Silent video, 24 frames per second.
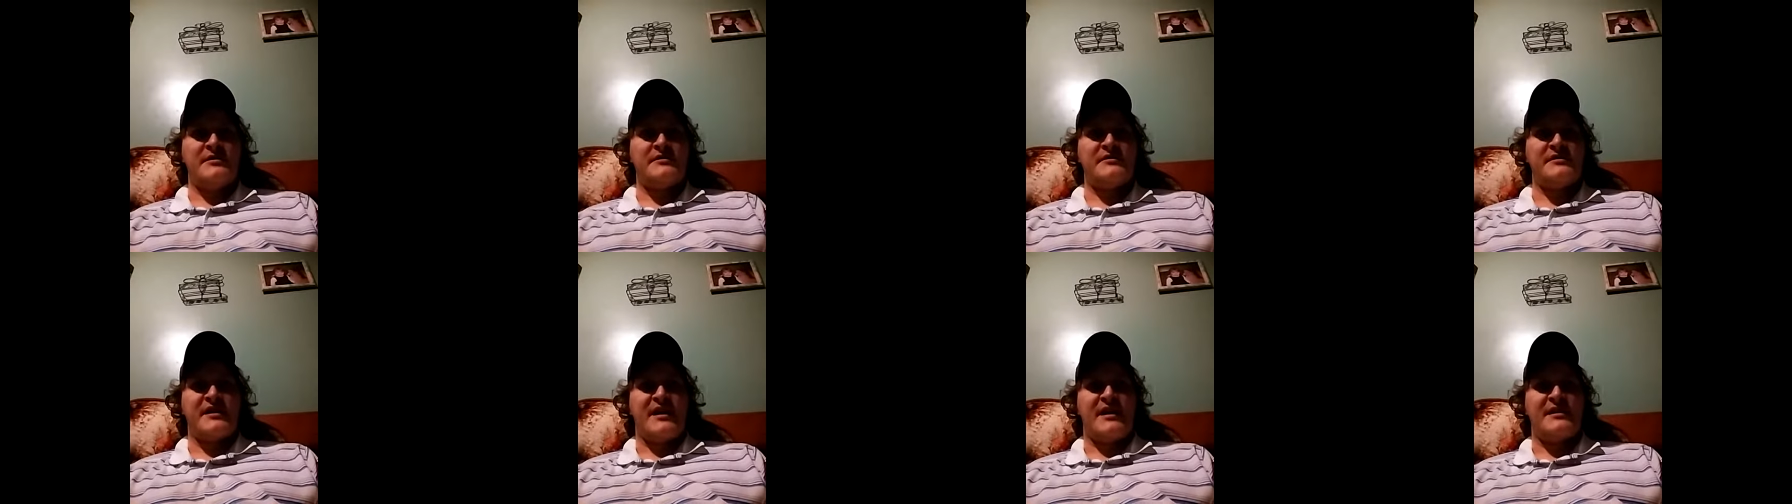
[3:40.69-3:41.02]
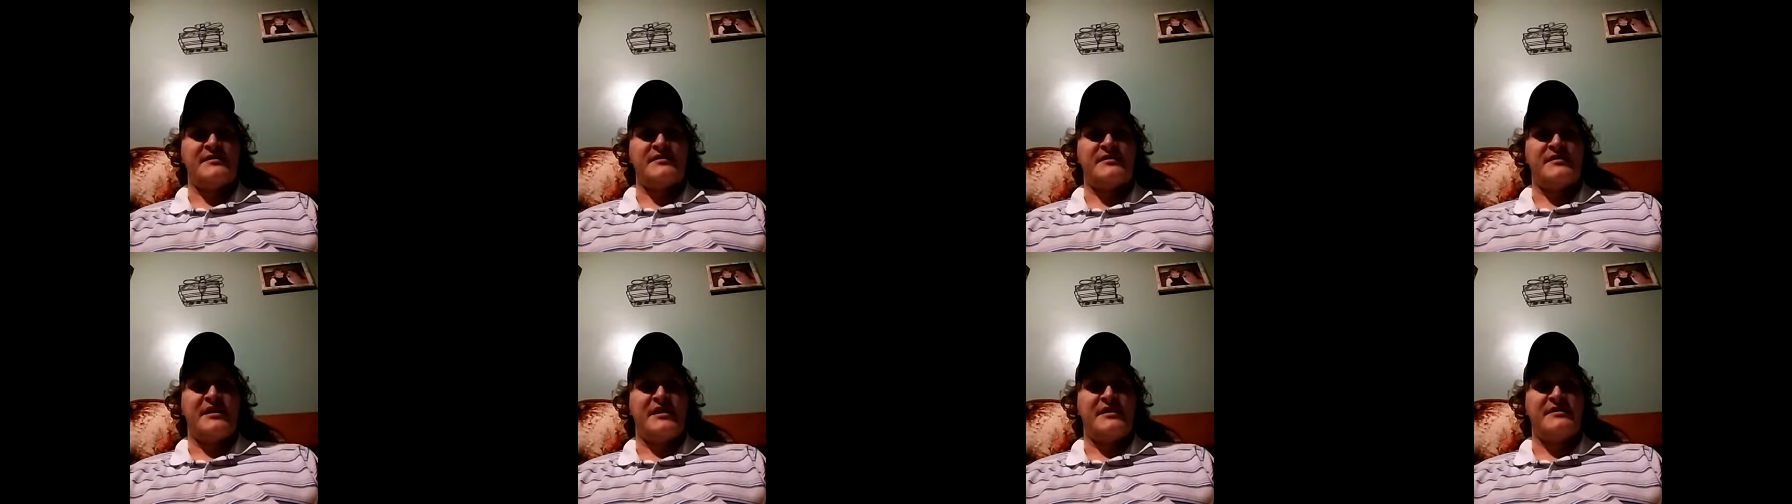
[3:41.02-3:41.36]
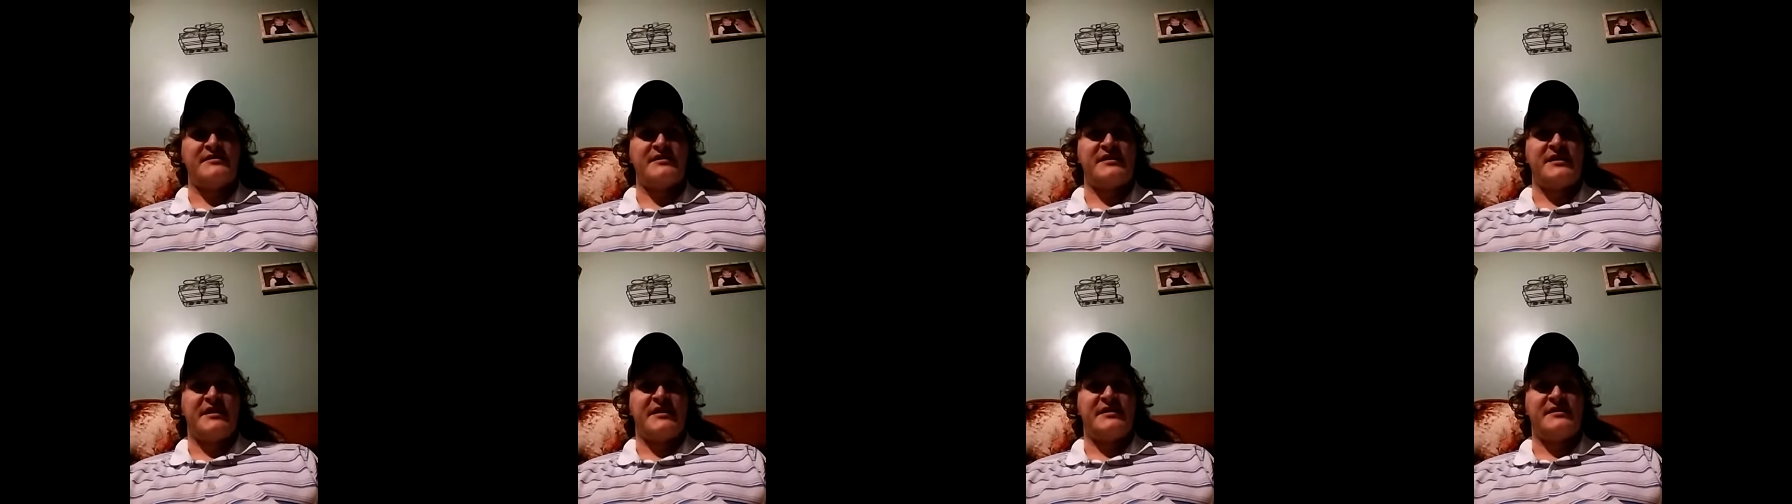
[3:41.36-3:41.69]

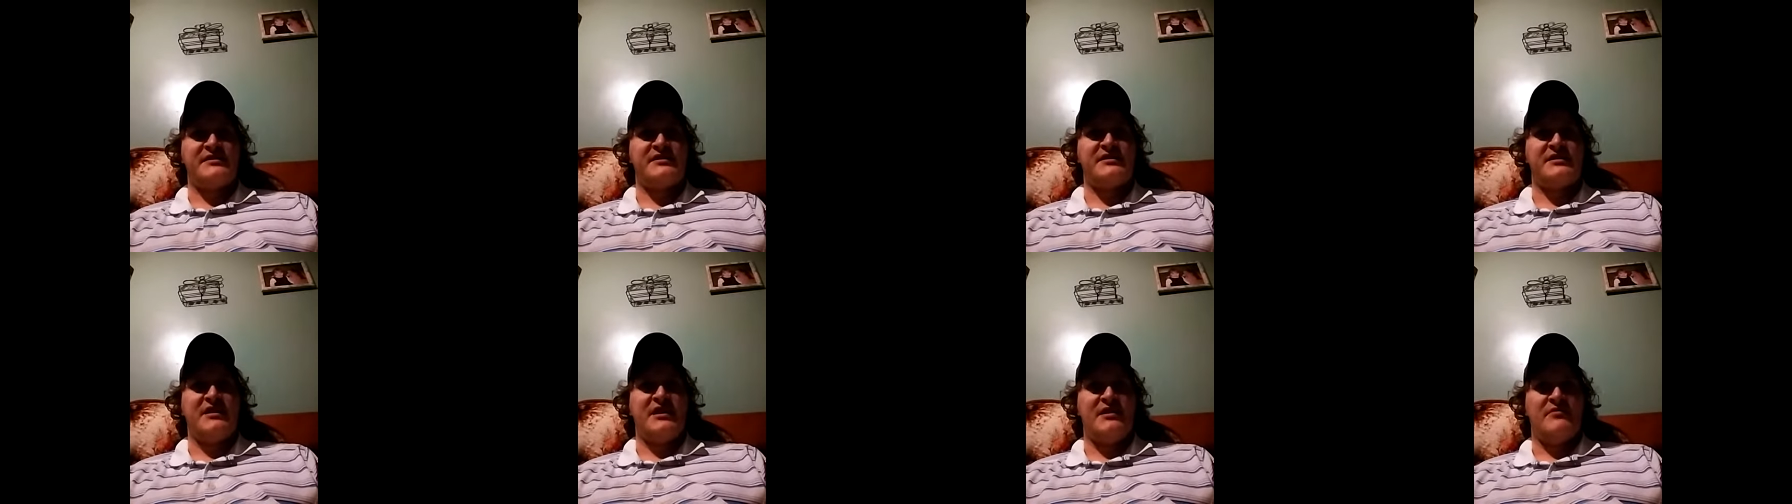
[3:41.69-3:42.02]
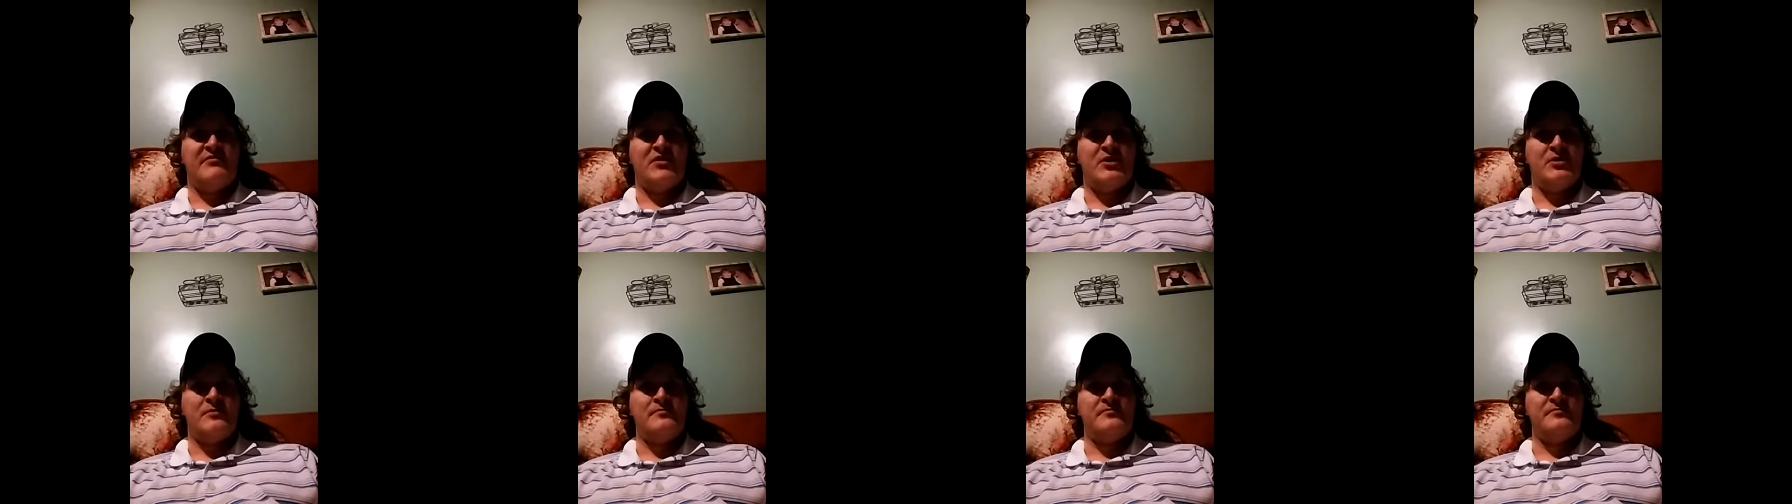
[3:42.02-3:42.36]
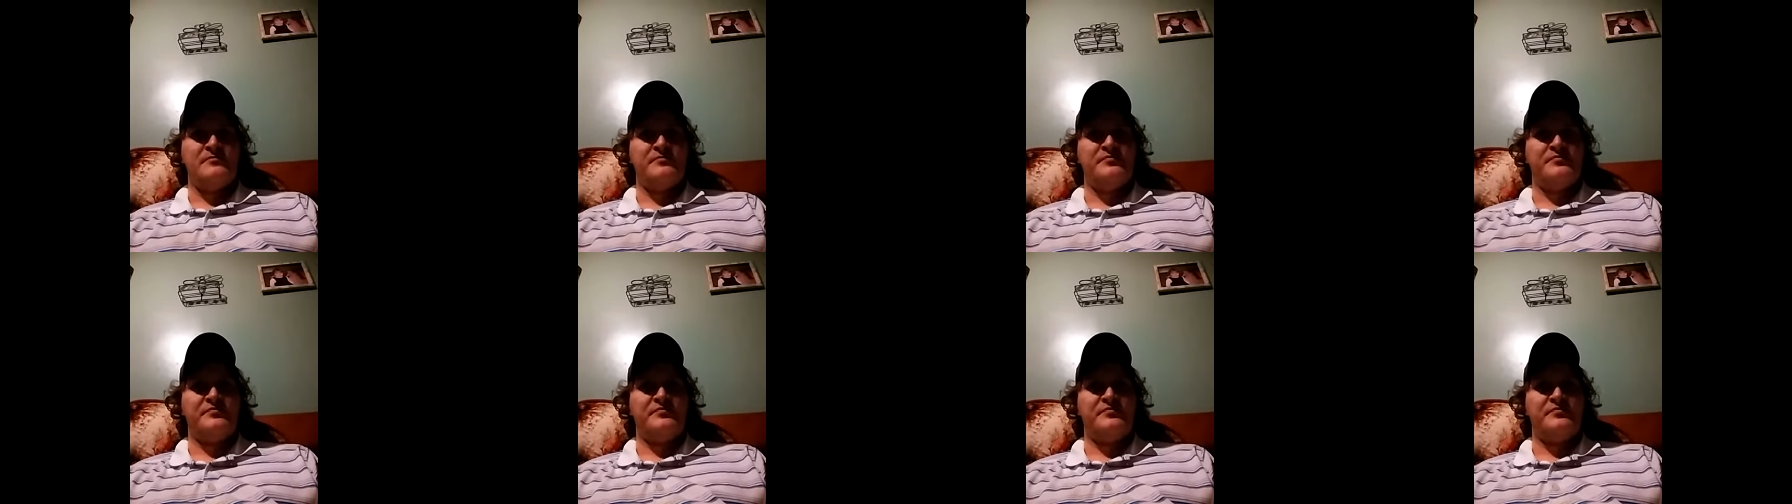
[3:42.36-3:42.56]
assassinates King Stephen,